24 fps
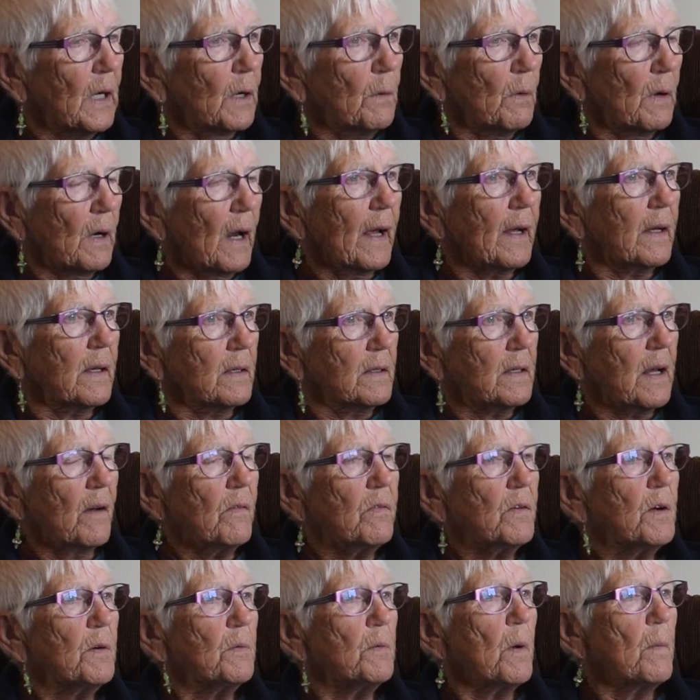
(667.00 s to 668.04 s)
Well, I could
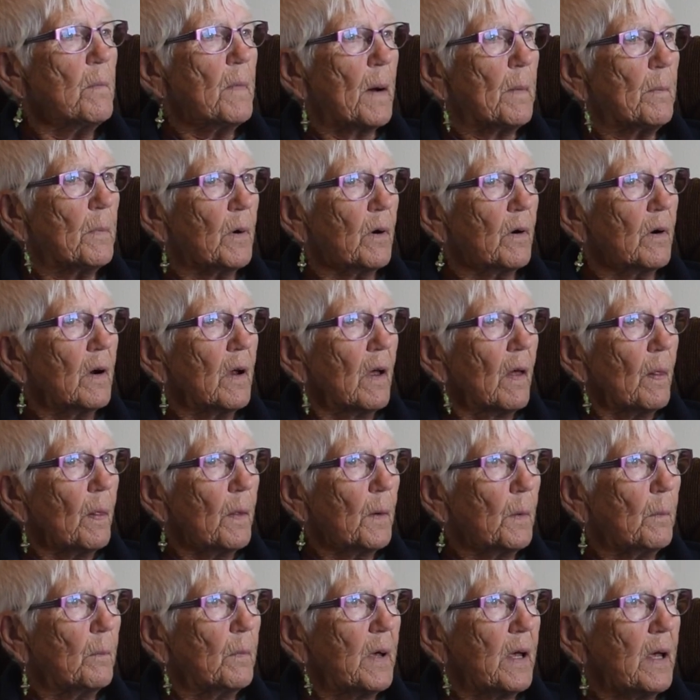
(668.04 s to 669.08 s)
definitely remember
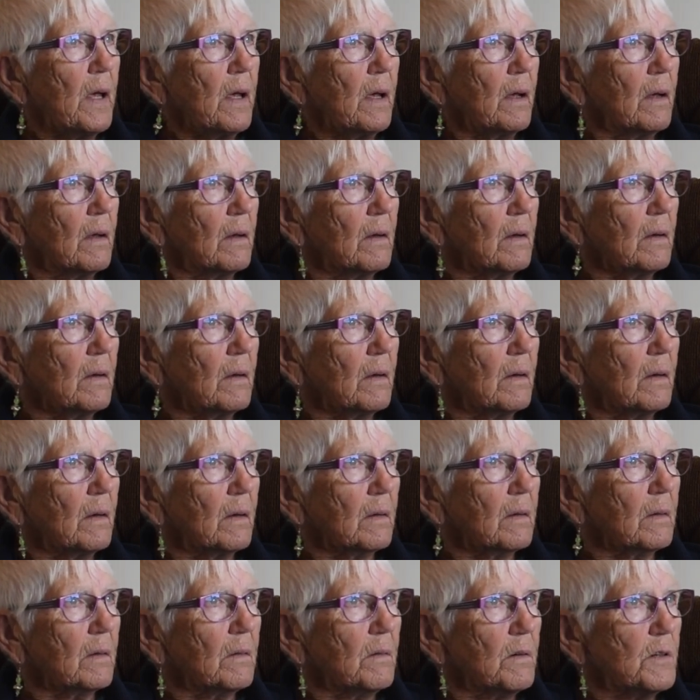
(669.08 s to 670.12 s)
there being
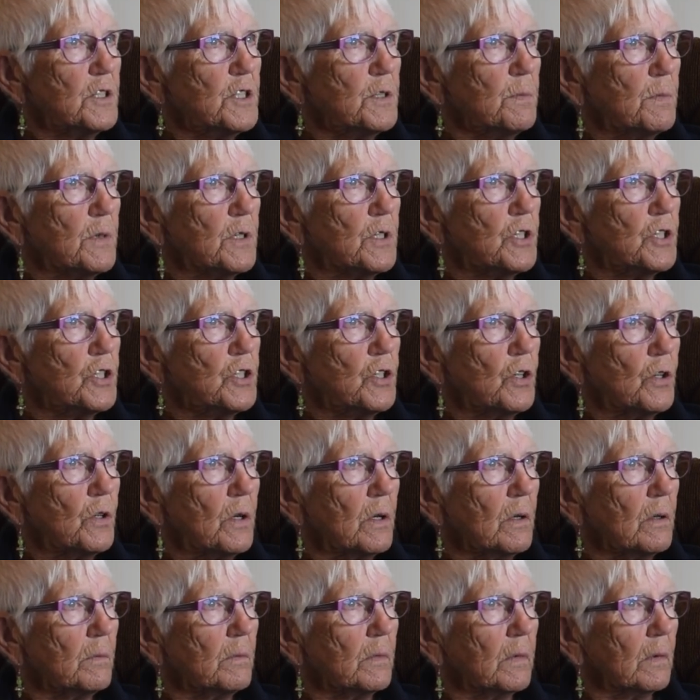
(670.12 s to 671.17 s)
a Christmas
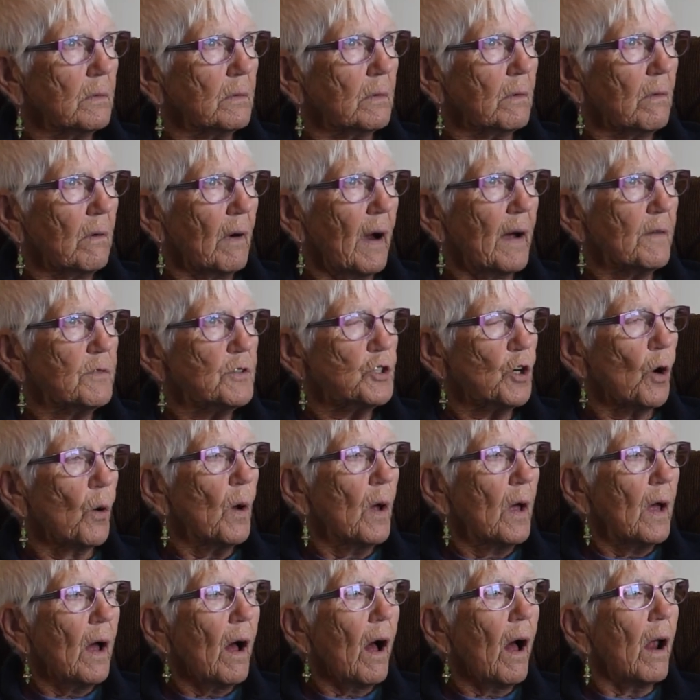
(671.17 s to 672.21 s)
craft show
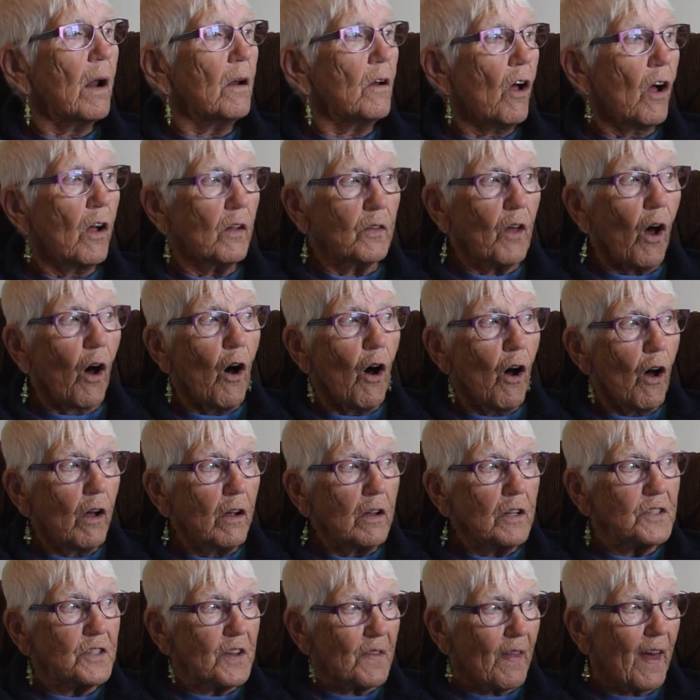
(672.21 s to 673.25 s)
along the
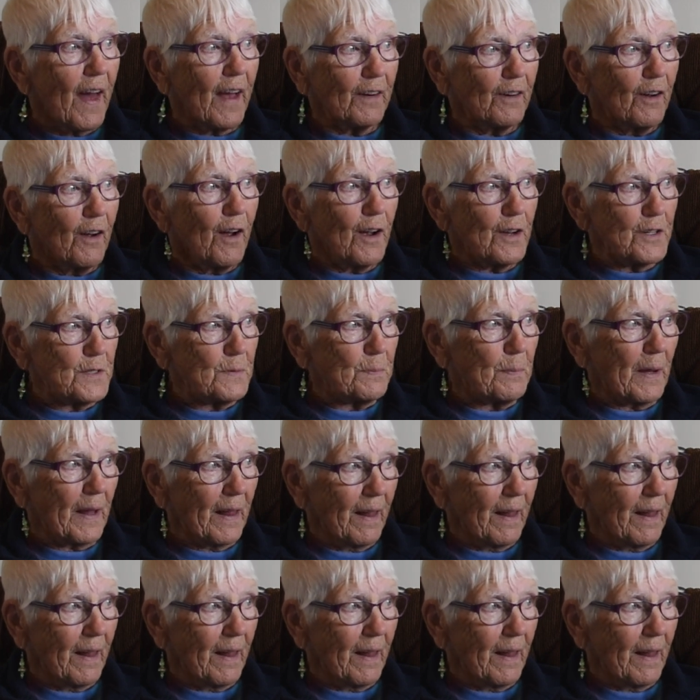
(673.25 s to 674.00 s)
halls of that hospital.